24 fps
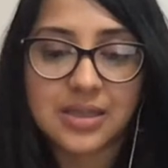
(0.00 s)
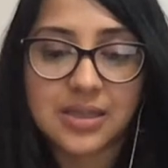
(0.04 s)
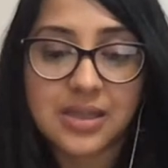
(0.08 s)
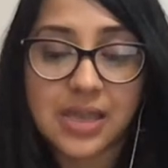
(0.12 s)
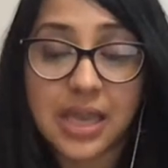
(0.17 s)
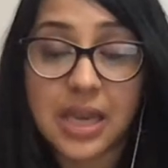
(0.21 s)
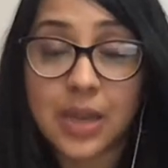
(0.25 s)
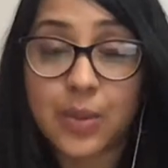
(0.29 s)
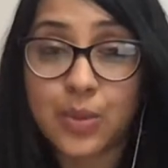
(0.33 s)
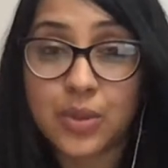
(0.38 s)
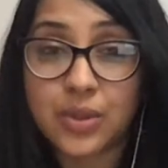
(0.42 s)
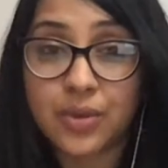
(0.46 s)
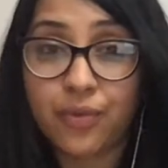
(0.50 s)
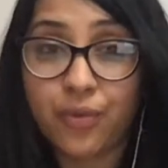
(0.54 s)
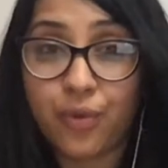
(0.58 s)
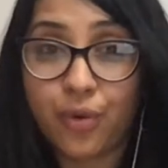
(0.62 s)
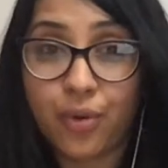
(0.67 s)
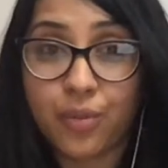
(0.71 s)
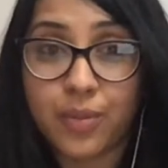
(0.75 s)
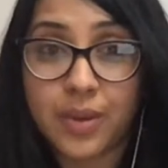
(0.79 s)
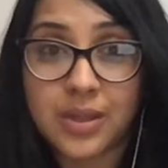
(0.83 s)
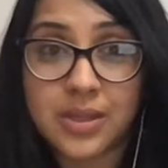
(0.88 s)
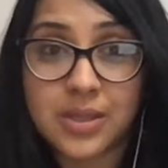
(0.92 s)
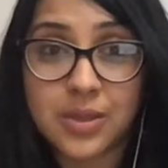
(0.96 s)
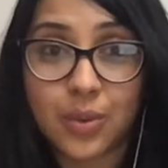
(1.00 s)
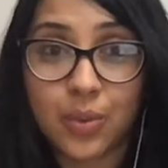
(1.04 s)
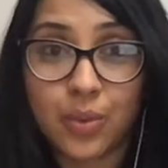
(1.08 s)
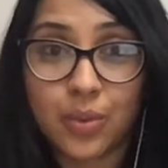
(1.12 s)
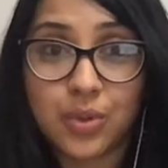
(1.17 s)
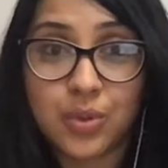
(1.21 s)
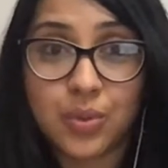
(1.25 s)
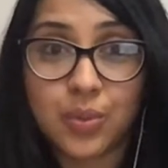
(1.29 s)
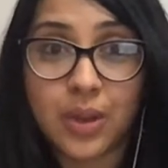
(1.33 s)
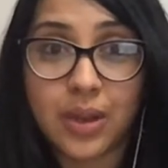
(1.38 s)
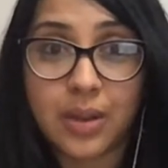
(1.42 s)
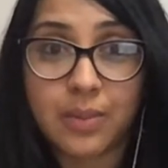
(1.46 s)
Zena was 4 months
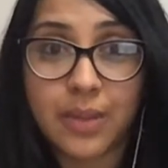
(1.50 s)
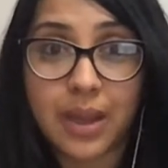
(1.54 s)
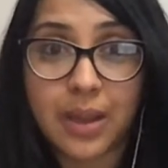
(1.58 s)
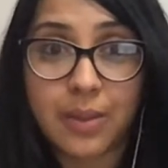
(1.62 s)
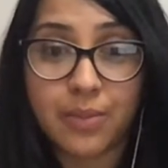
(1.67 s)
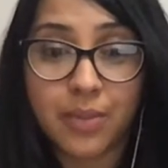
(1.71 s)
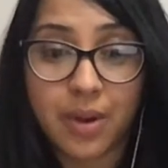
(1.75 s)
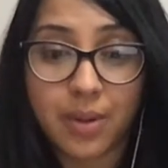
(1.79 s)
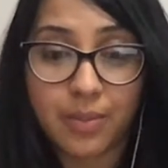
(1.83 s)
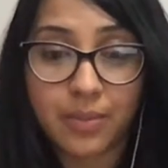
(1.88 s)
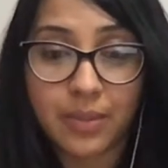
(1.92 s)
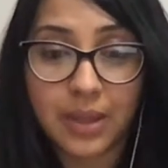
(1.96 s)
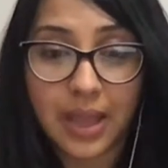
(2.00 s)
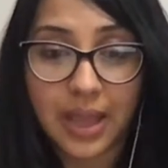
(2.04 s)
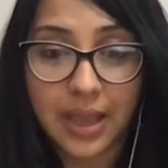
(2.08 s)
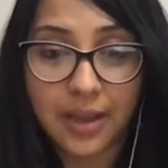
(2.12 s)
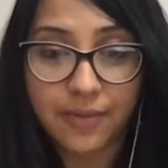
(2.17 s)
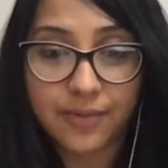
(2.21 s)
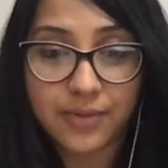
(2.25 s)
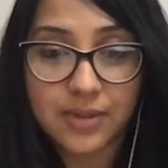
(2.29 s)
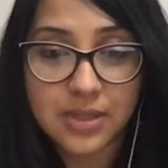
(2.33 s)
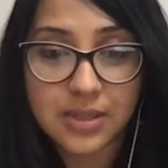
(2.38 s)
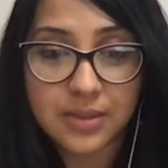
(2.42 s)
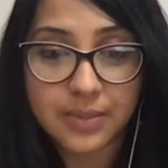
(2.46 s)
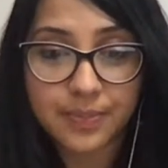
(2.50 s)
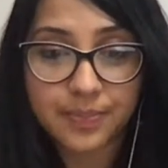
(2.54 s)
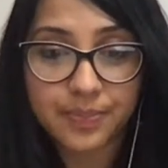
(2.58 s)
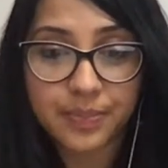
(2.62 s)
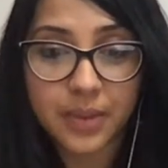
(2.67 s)
old when my mum left.